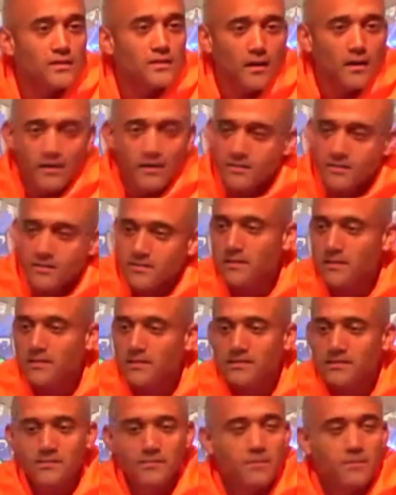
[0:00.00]
constantly.
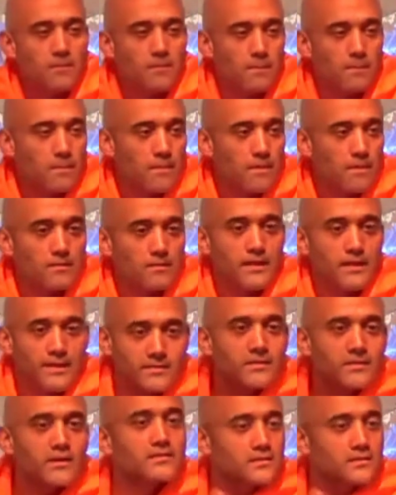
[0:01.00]

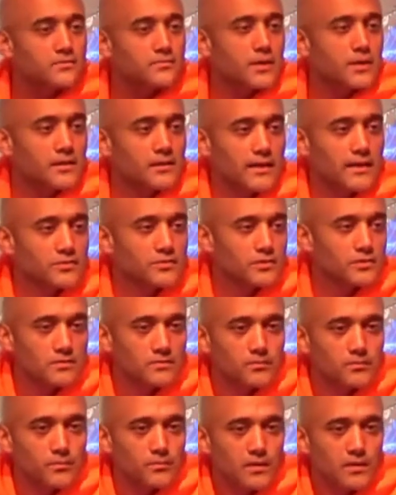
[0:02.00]
That's constant recollection.